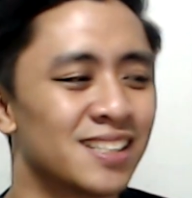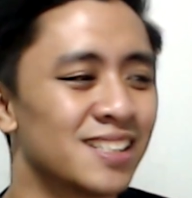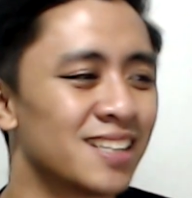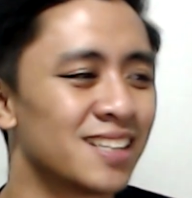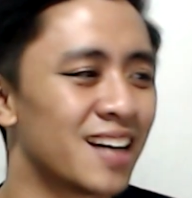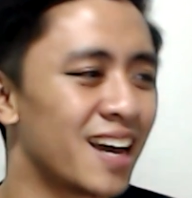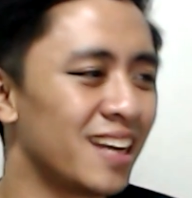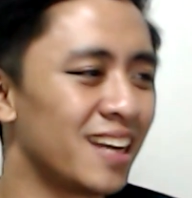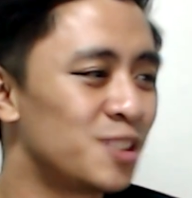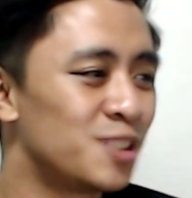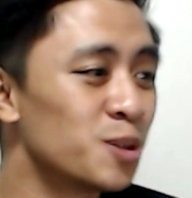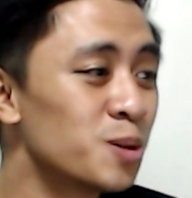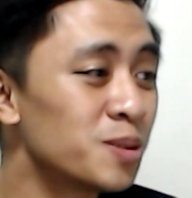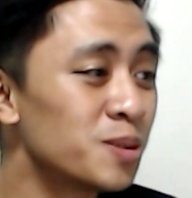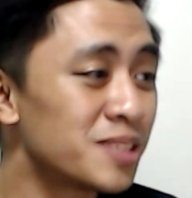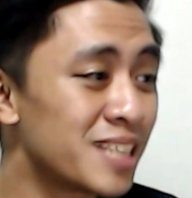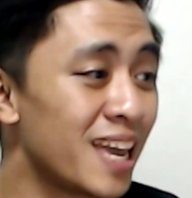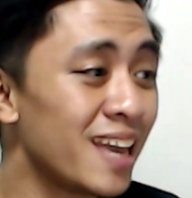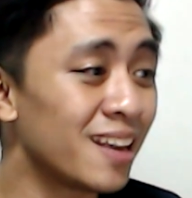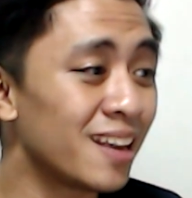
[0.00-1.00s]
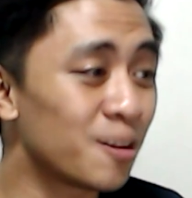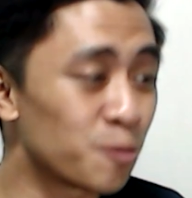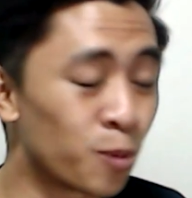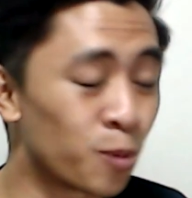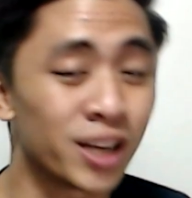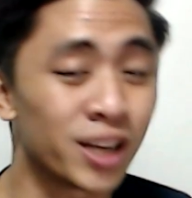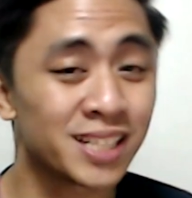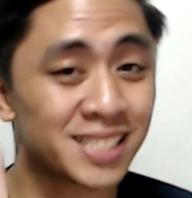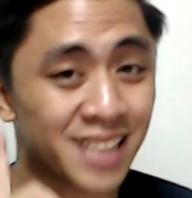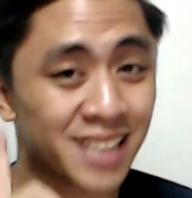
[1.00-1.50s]
I do take
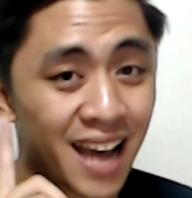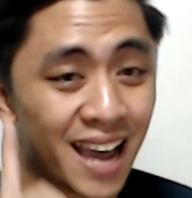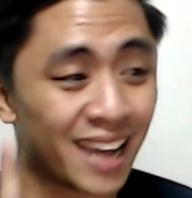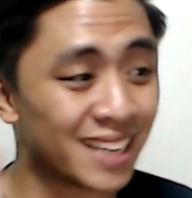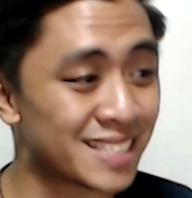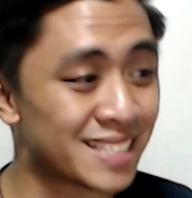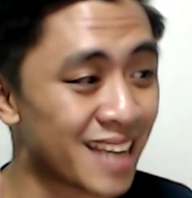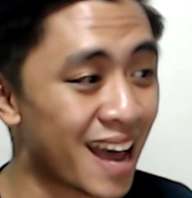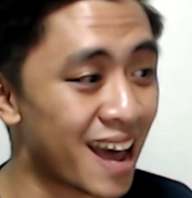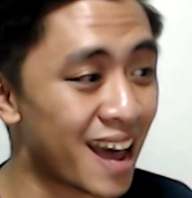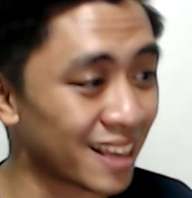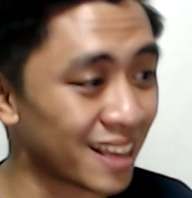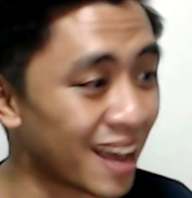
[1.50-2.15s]
1 Sky Attack,